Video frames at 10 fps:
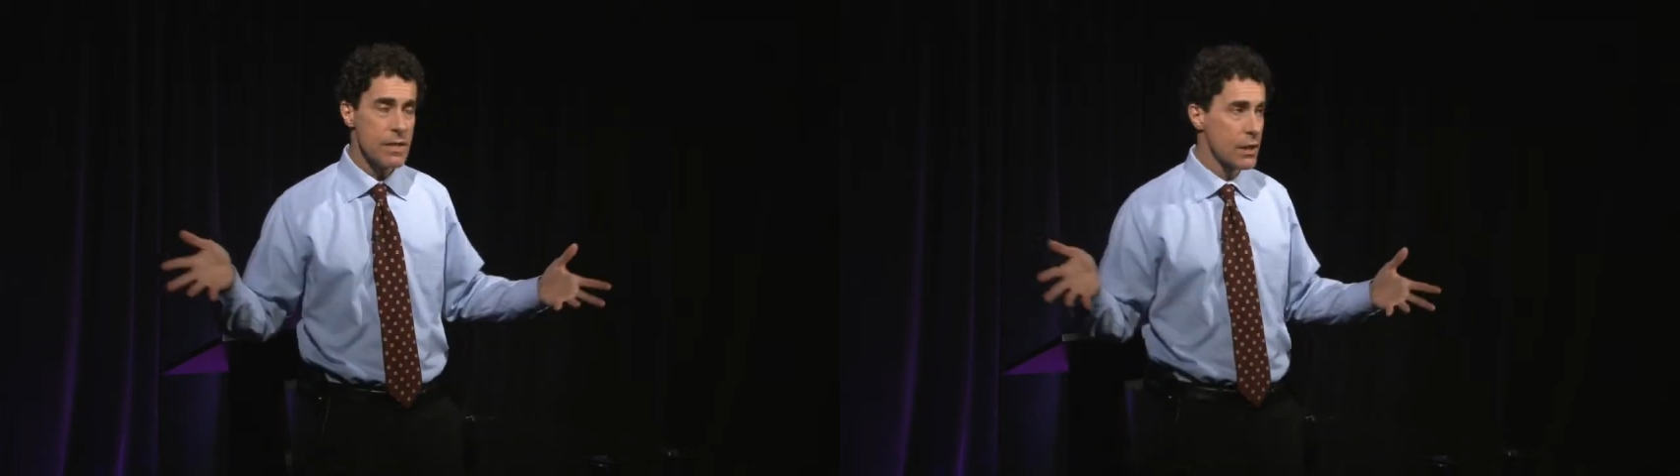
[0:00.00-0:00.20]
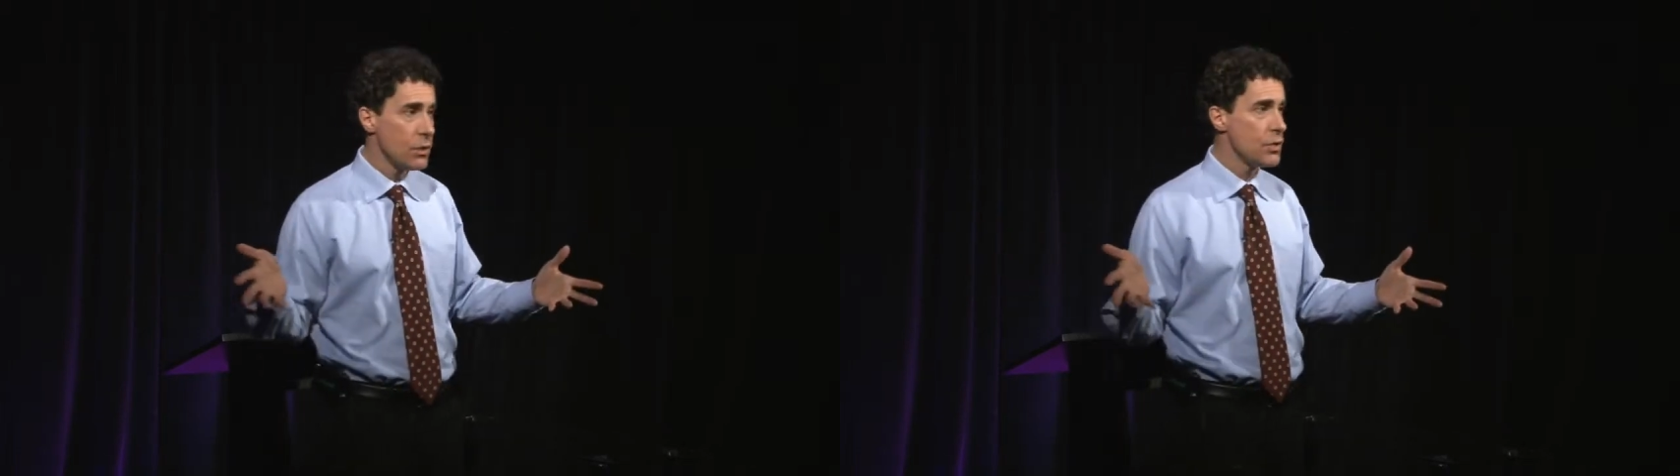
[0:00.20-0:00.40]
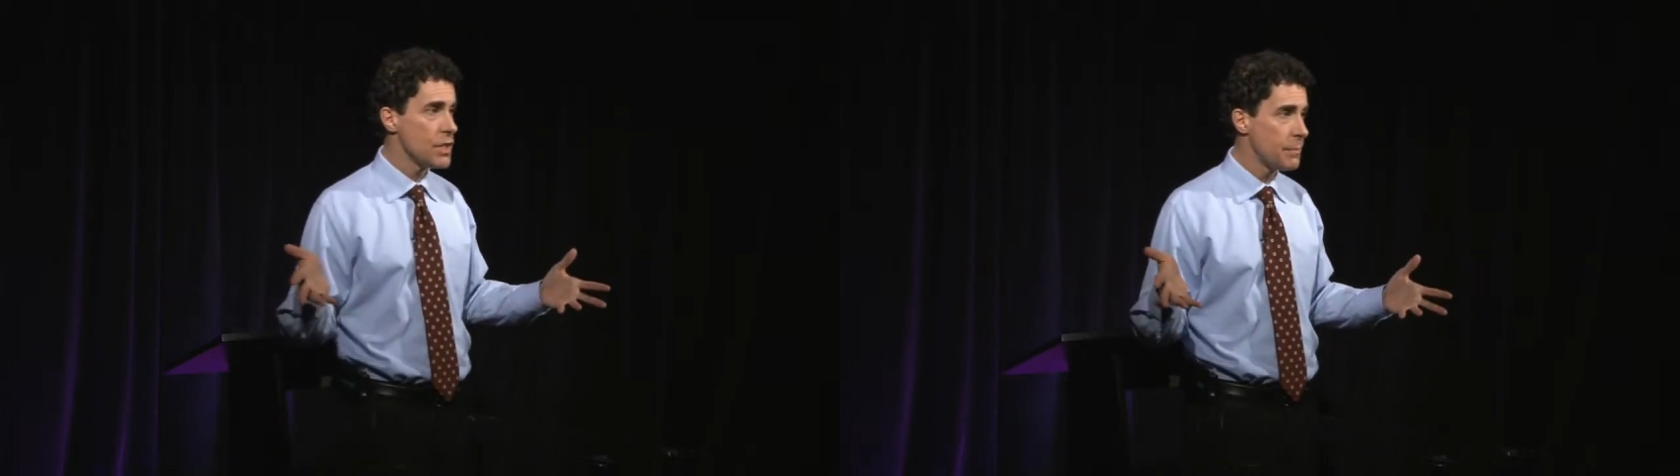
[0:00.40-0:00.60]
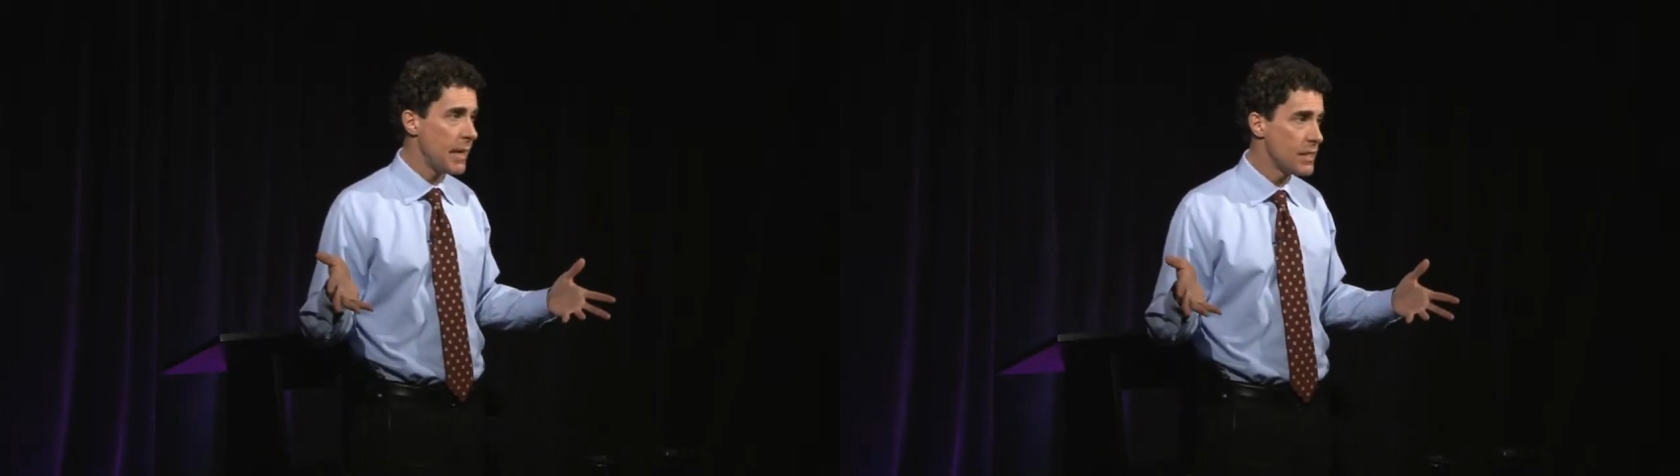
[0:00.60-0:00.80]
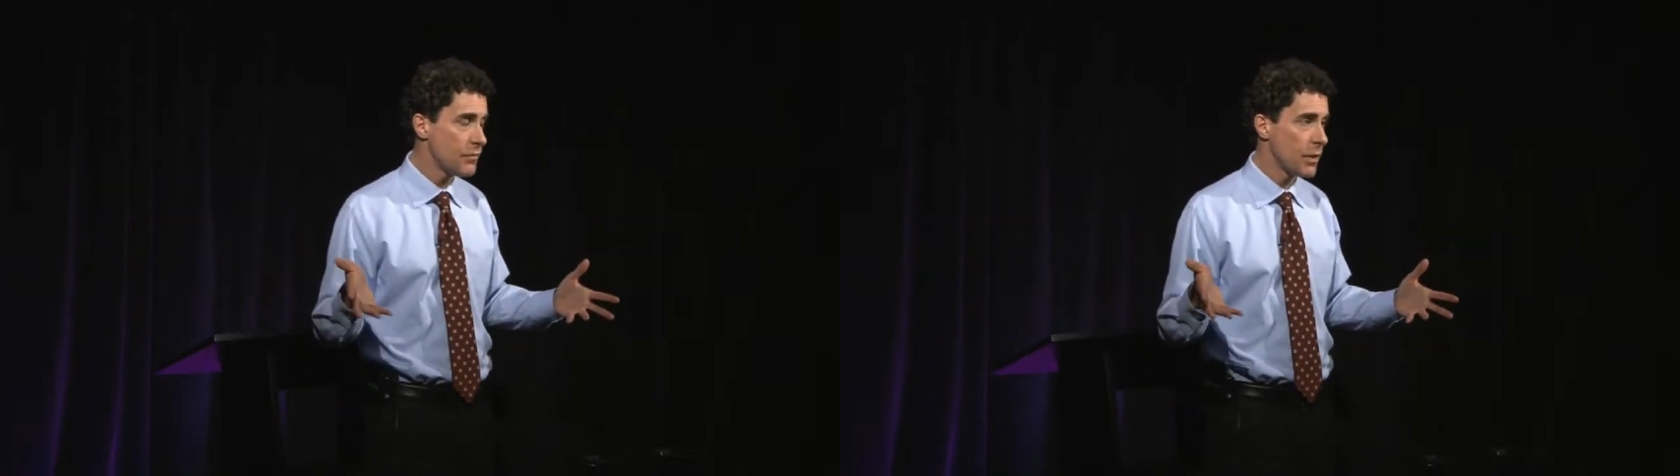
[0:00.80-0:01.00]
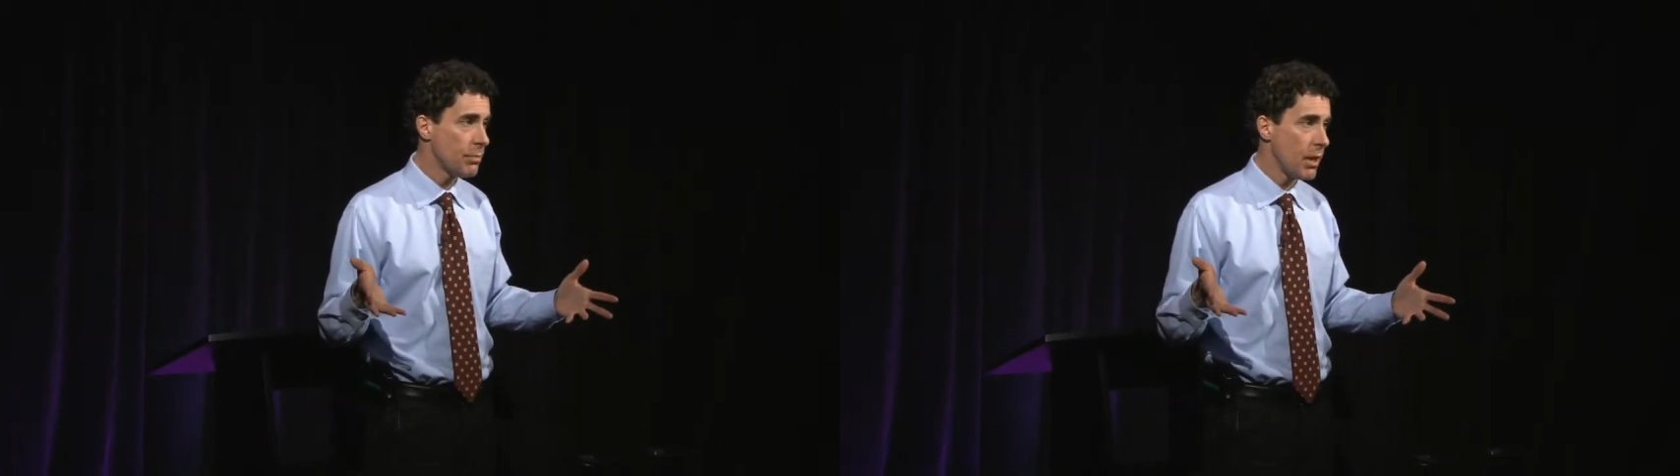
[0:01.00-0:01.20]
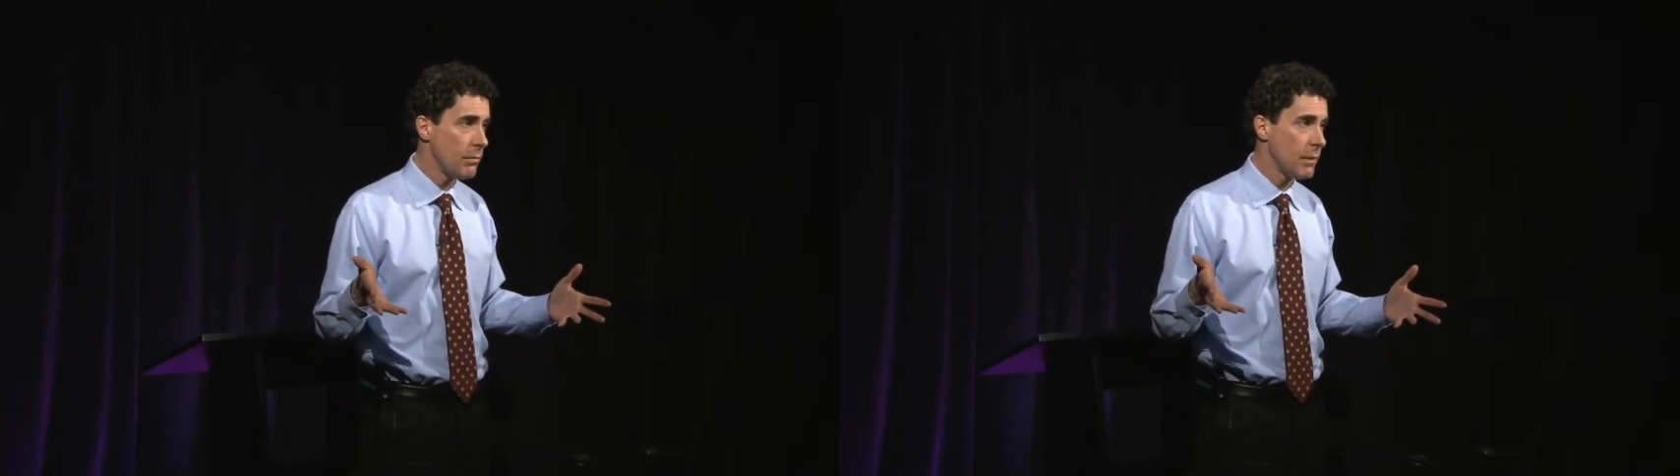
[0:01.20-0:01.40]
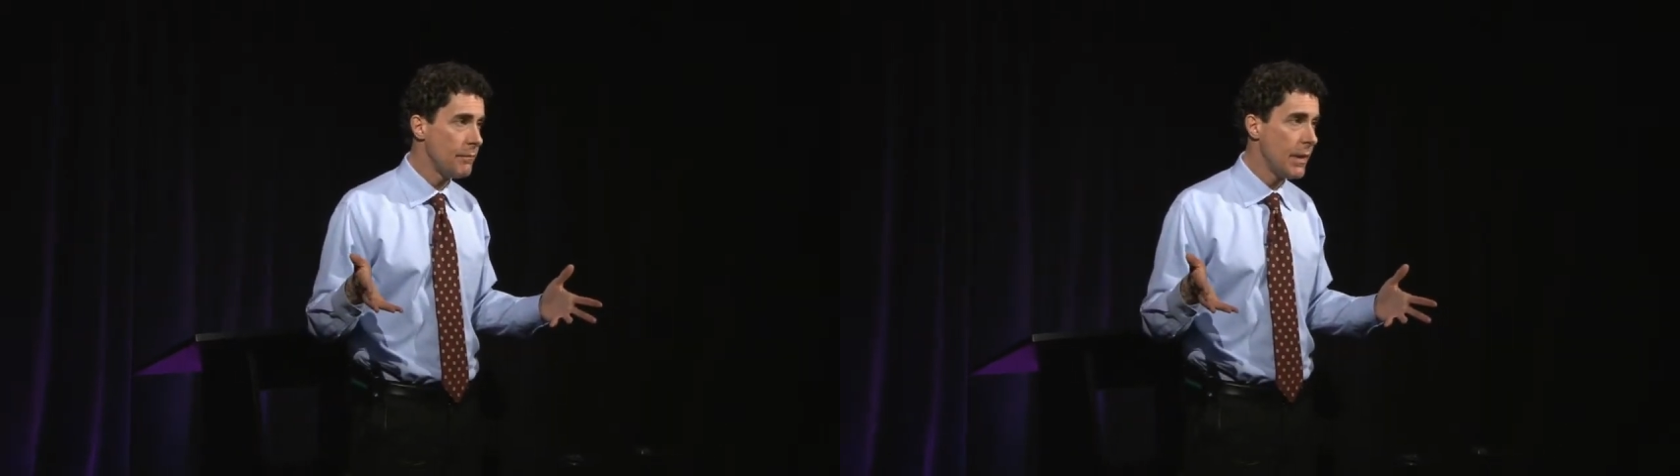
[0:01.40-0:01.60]
solution space for a
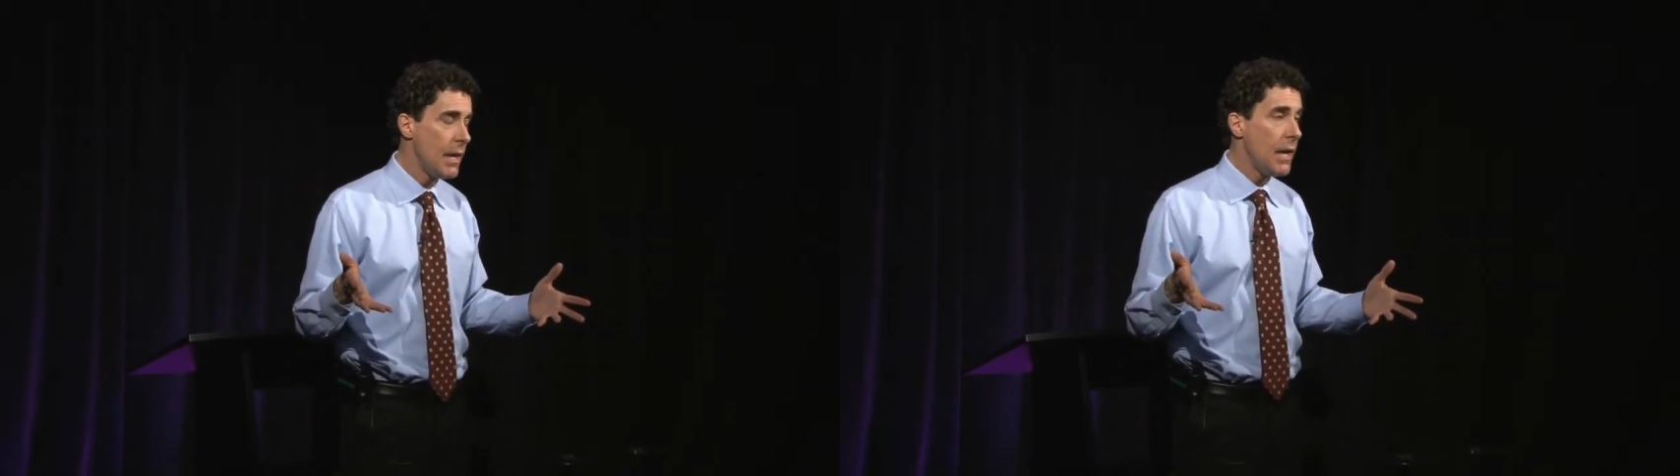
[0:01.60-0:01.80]
problem,